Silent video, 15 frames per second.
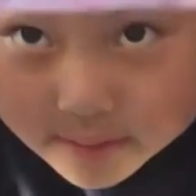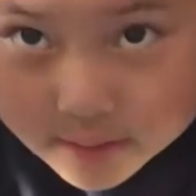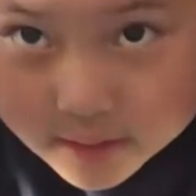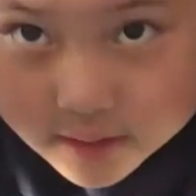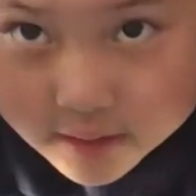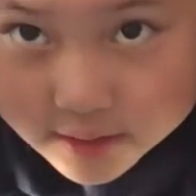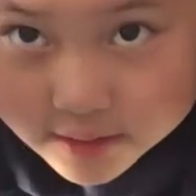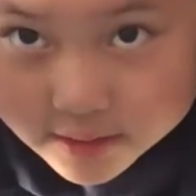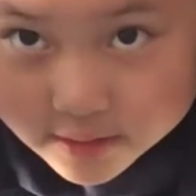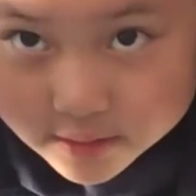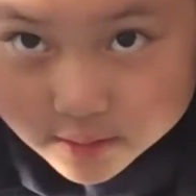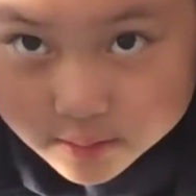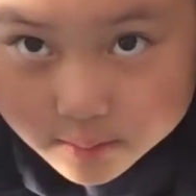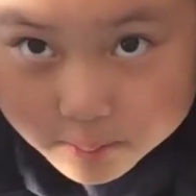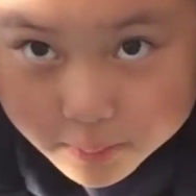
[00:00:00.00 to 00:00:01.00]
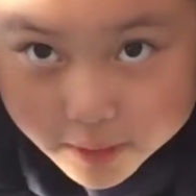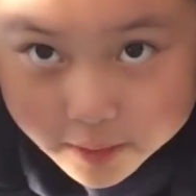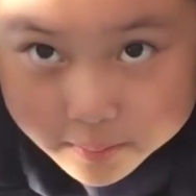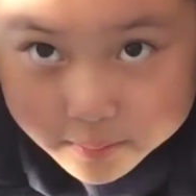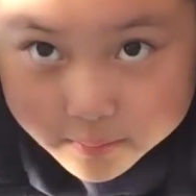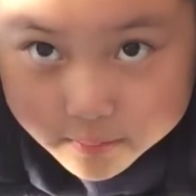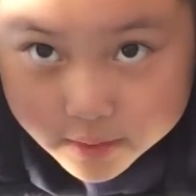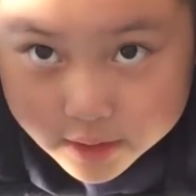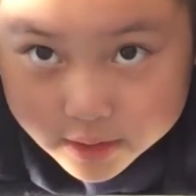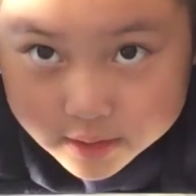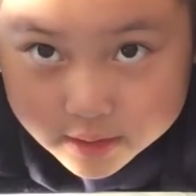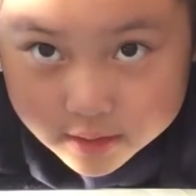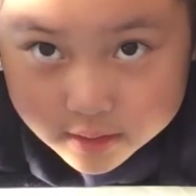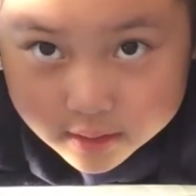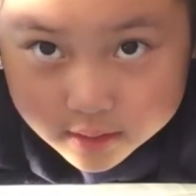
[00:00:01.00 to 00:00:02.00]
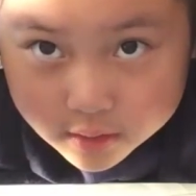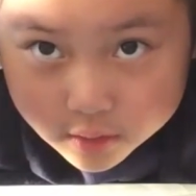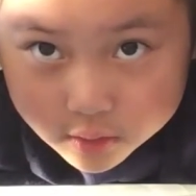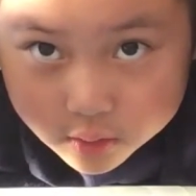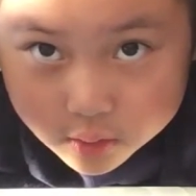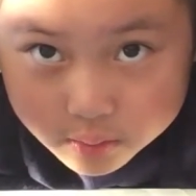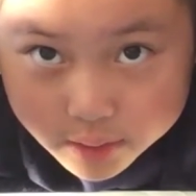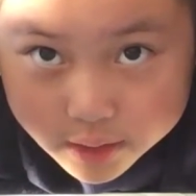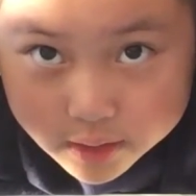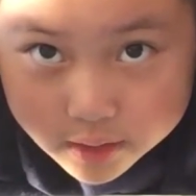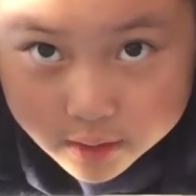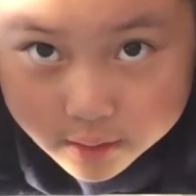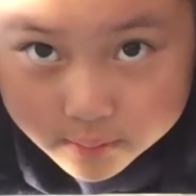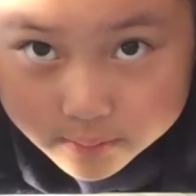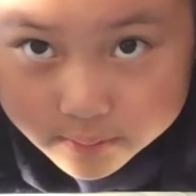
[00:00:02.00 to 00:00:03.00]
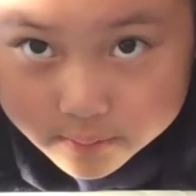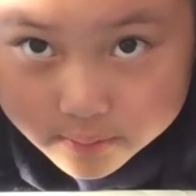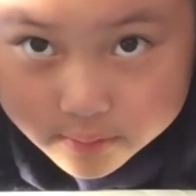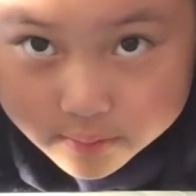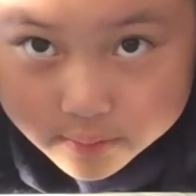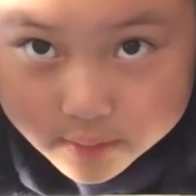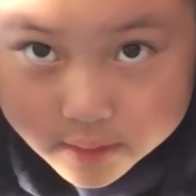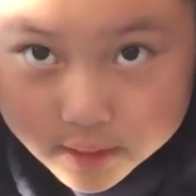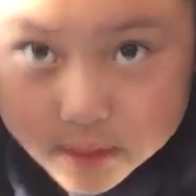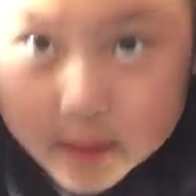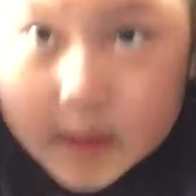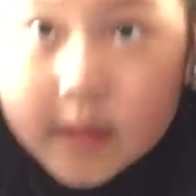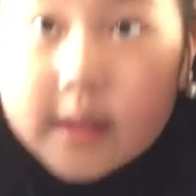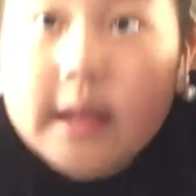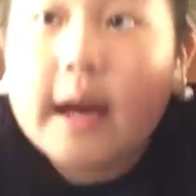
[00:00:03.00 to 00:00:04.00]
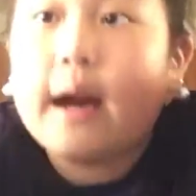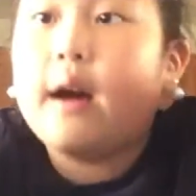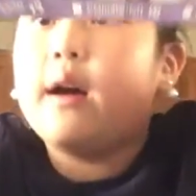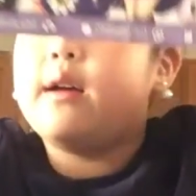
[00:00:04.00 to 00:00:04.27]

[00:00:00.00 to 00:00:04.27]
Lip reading: the tiny band, like this circle right here, yeah,